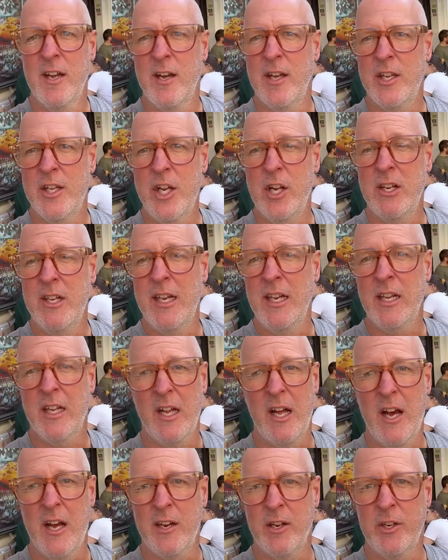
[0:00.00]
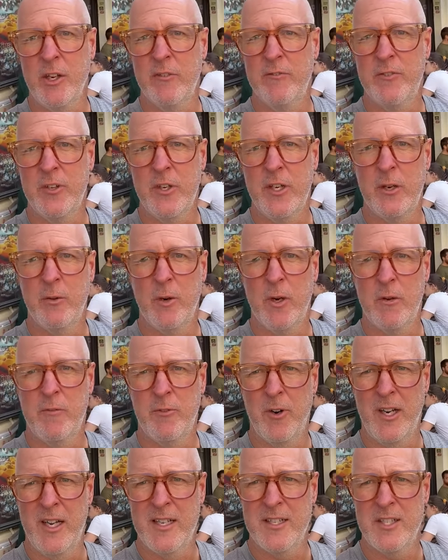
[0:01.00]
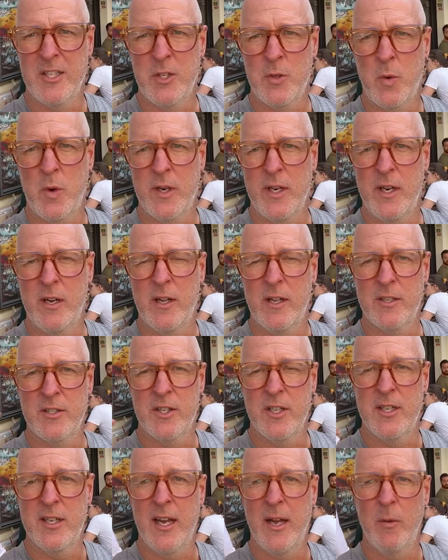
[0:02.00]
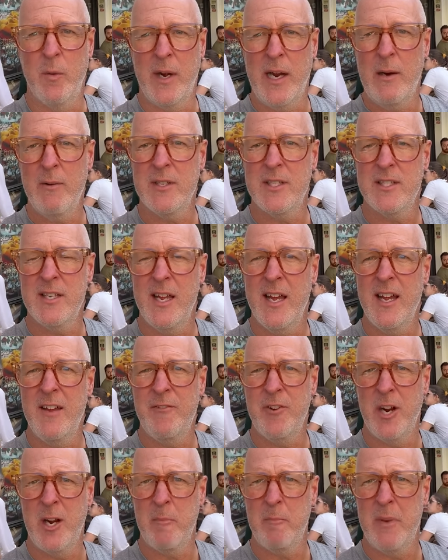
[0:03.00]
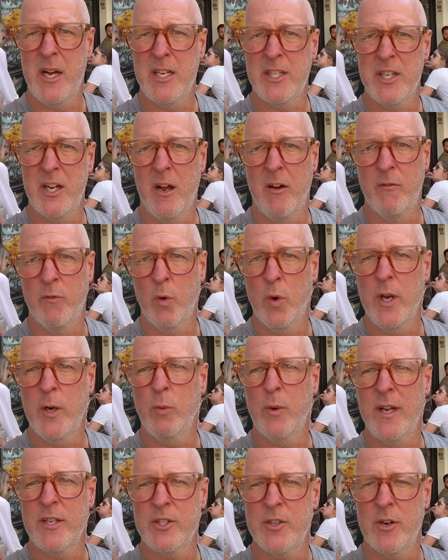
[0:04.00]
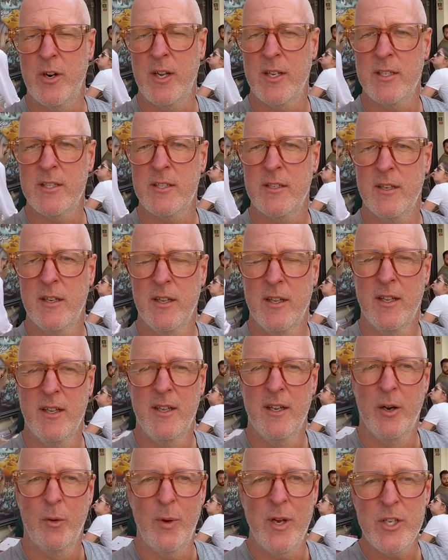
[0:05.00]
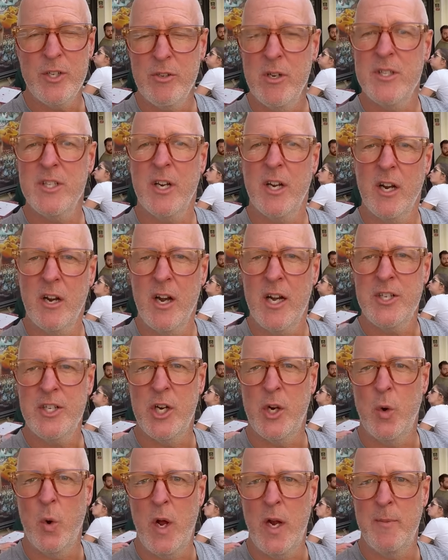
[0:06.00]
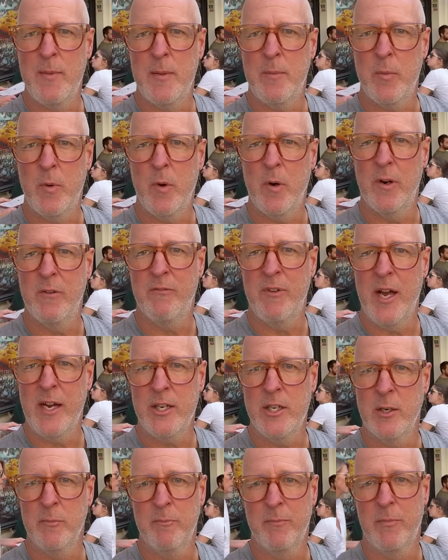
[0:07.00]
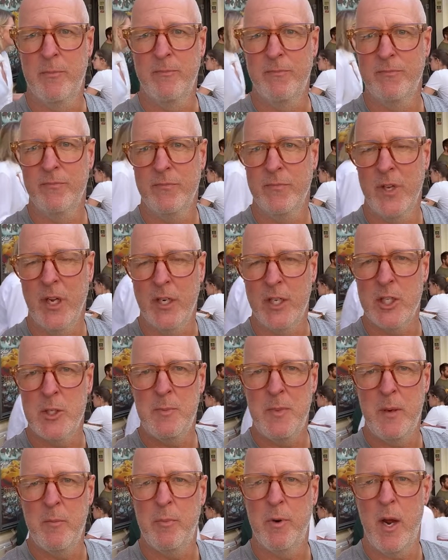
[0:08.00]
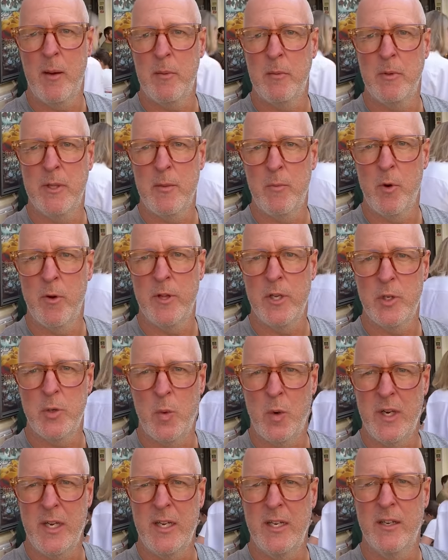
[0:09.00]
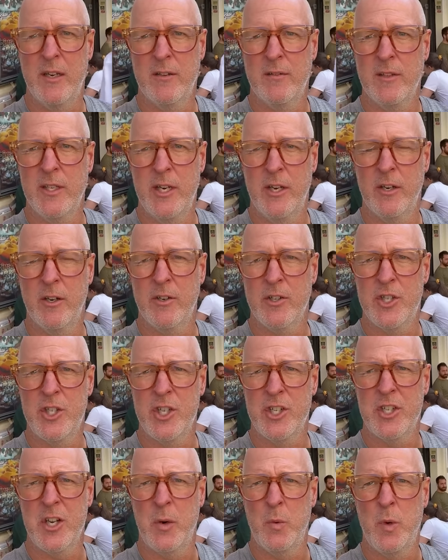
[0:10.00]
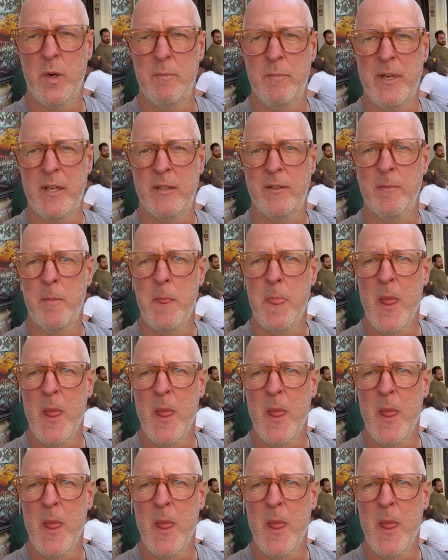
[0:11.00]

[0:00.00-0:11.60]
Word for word: You can eat a lot of good food in Rome for less than $20 a day. What I would say, if you're on a budget, avoid restaurants. Restaurants are going to cost you quite a bit more. In fact, you're you're going to spend probably more than 20 euros just on one meal.